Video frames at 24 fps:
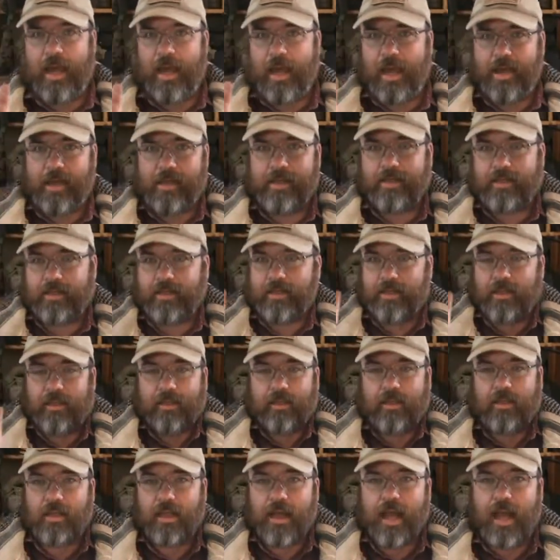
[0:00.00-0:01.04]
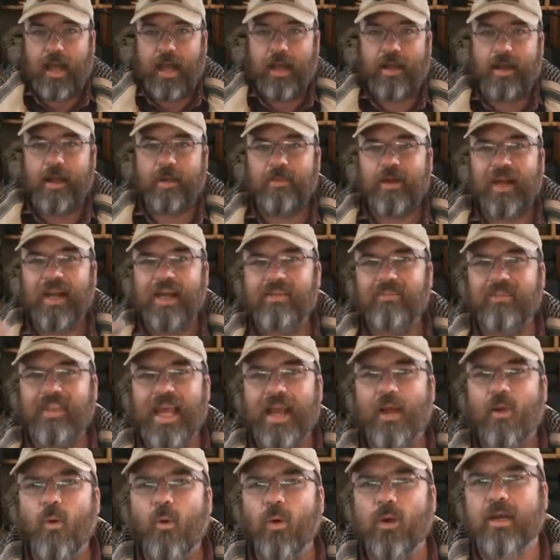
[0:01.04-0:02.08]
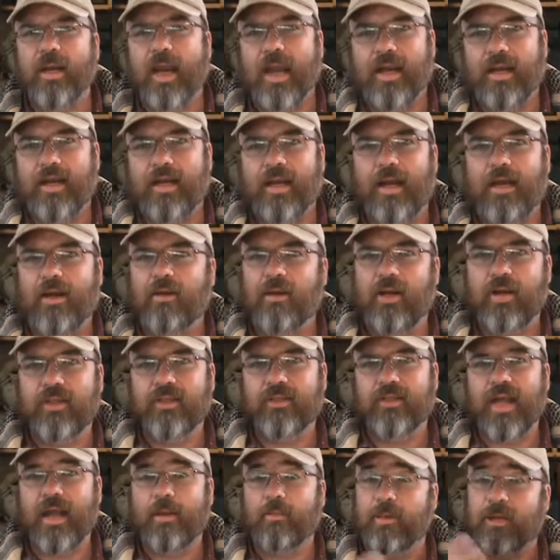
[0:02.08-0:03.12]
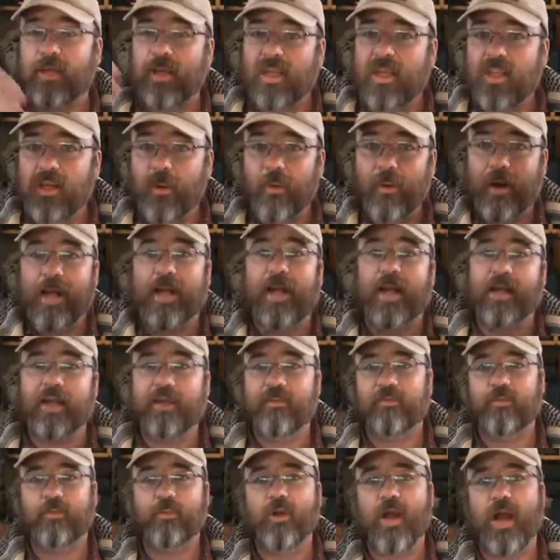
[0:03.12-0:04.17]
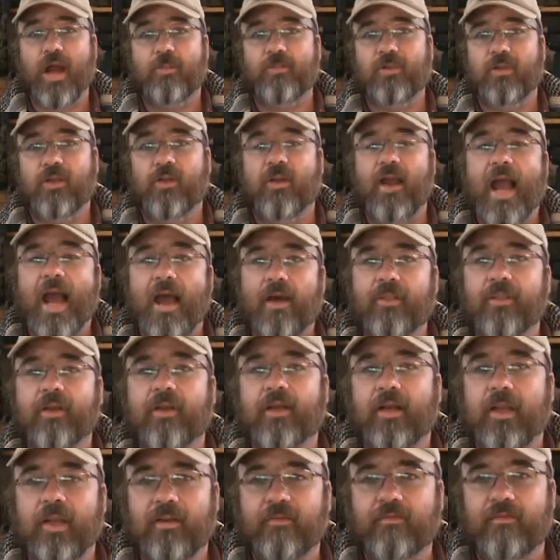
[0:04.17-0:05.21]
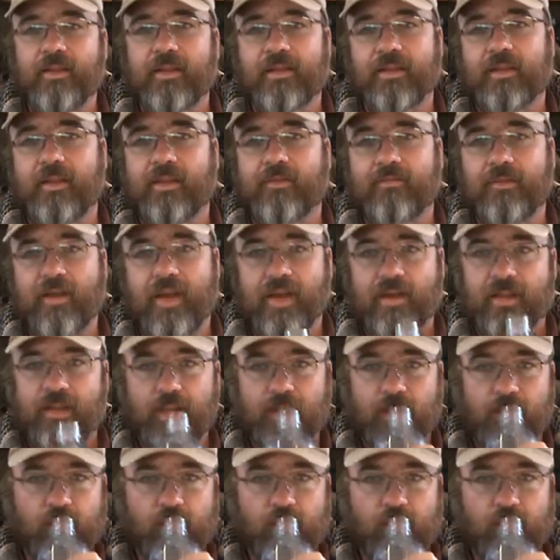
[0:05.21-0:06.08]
I'm not even that coordinated. I don't understand. But you know what? I got to give them props. They're out there and getting physically fit.